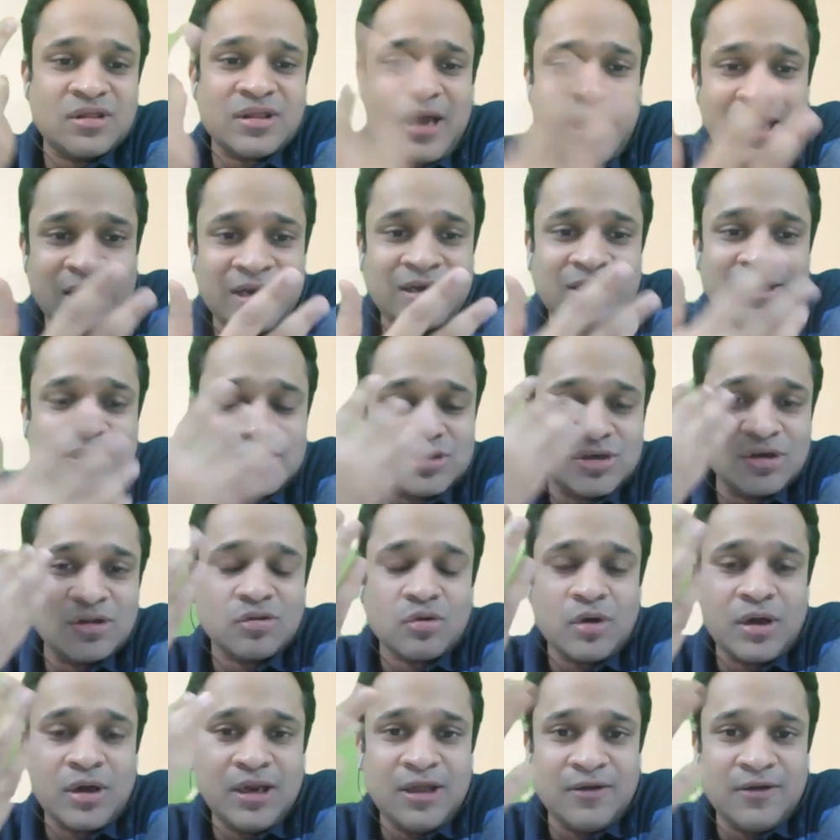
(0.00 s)
and teachers. So
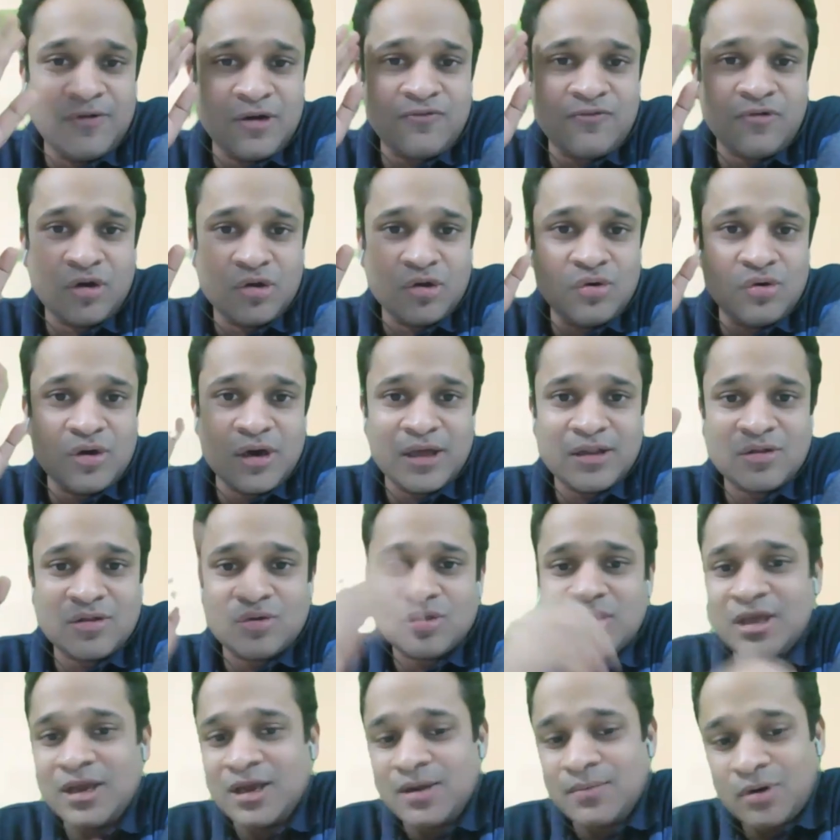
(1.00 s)
I leave it for you guys to
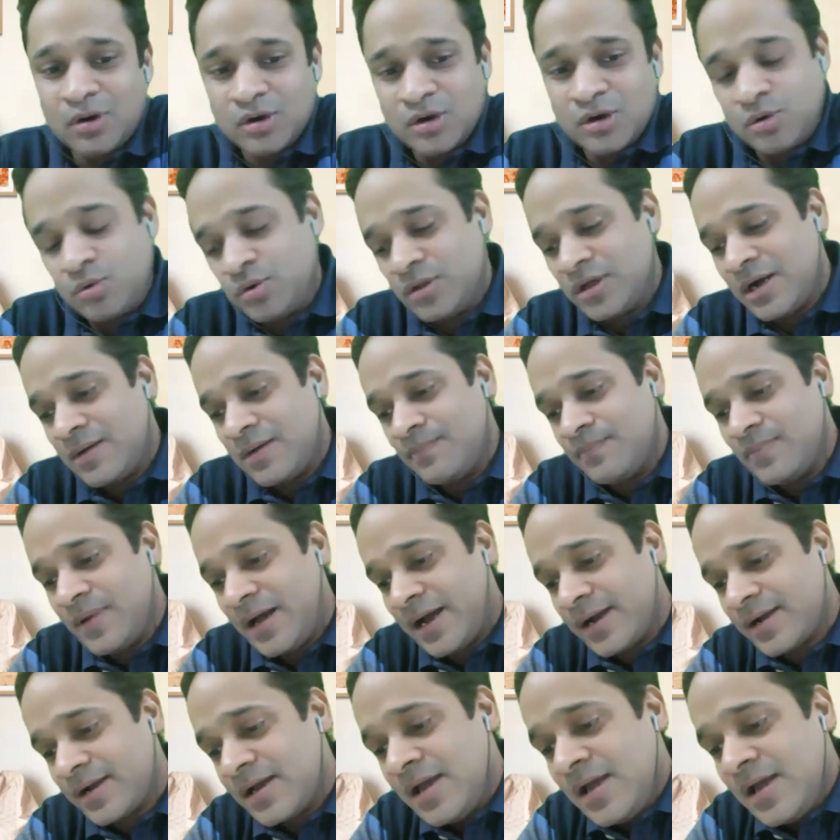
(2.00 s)
think about it and come back.